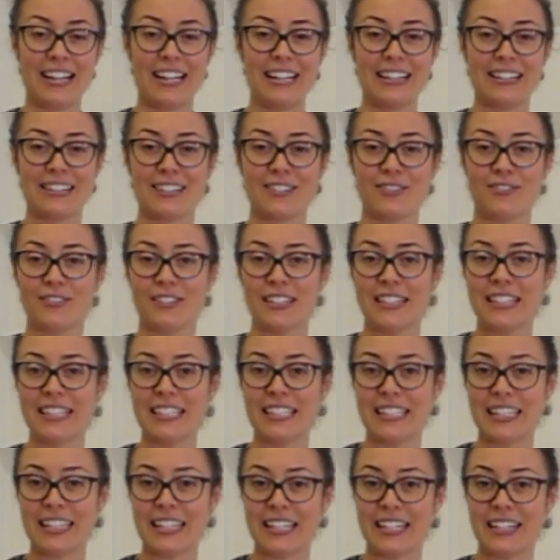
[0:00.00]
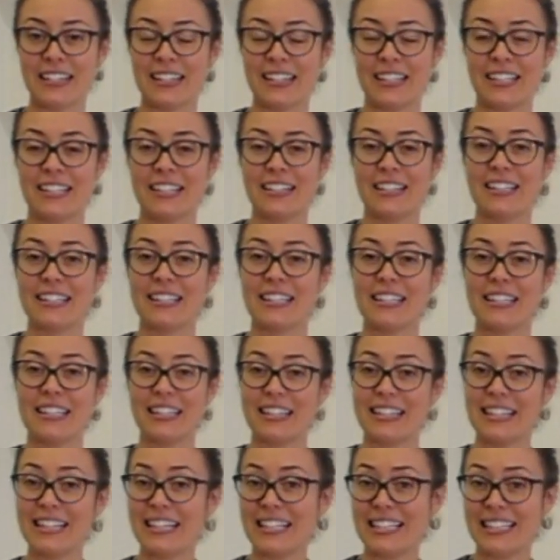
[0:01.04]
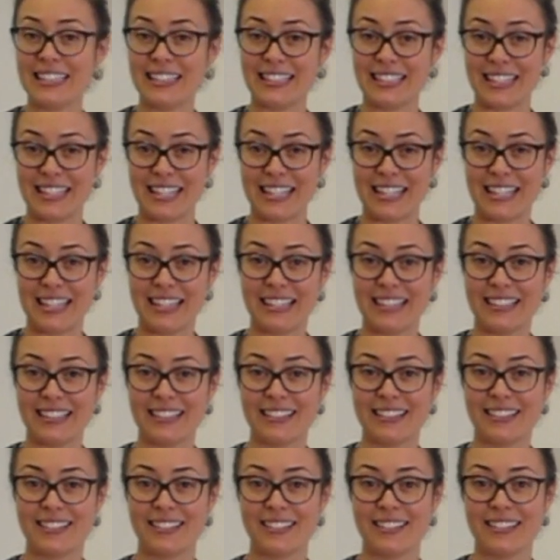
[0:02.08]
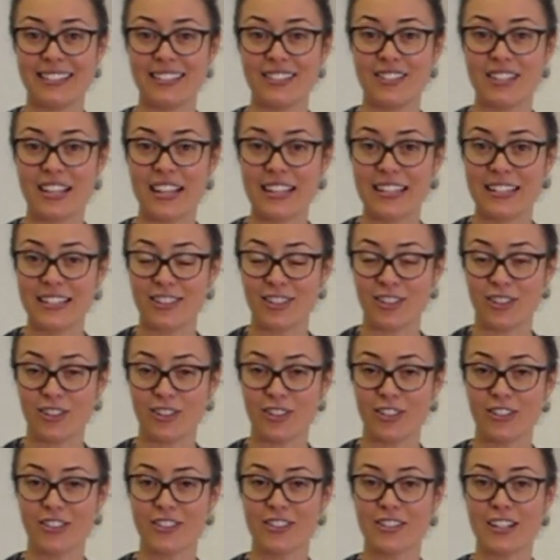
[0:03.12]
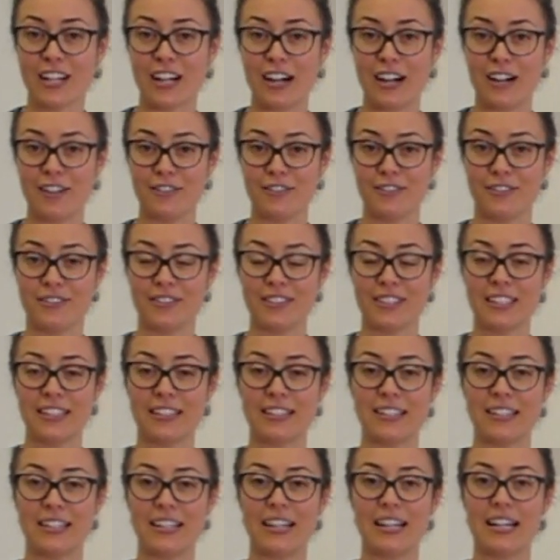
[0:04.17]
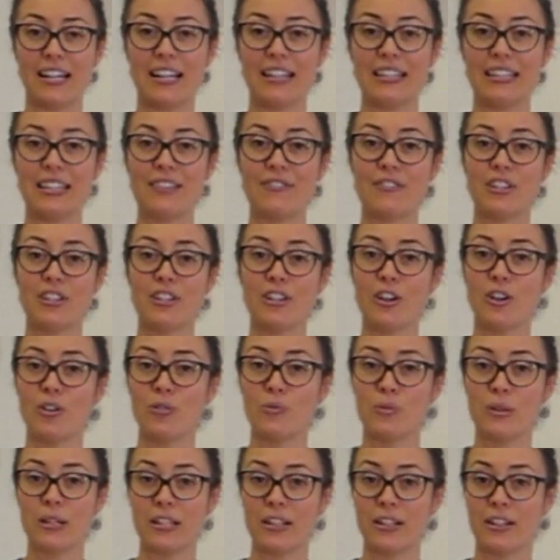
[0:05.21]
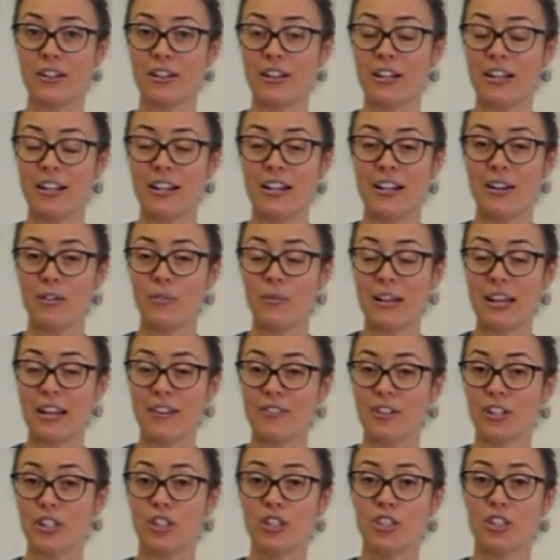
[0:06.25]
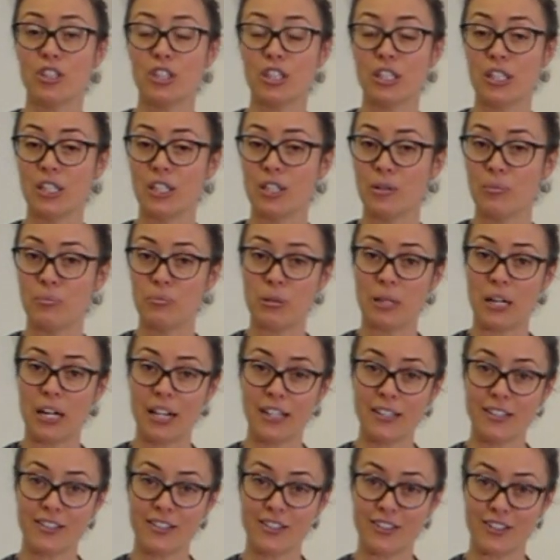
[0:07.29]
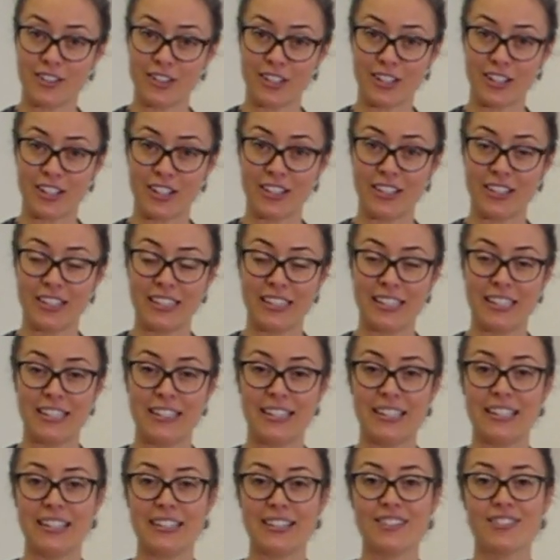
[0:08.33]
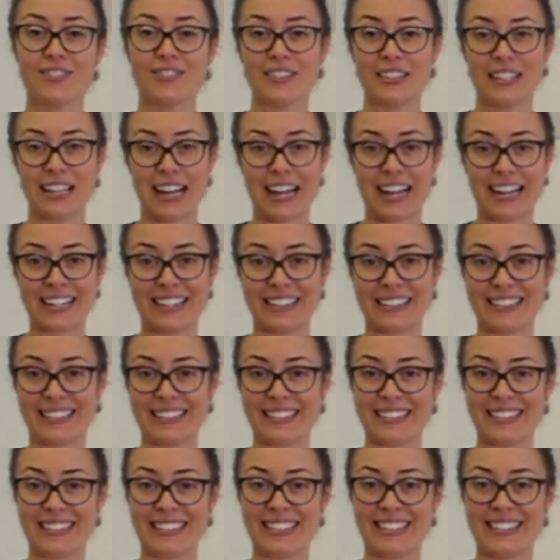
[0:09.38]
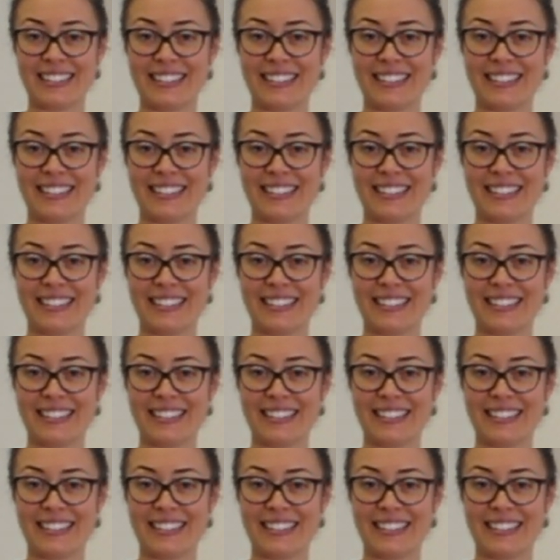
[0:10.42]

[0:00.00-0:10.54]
It's really easy, gentle, soft. And even though we have a good posture, it's relaxed.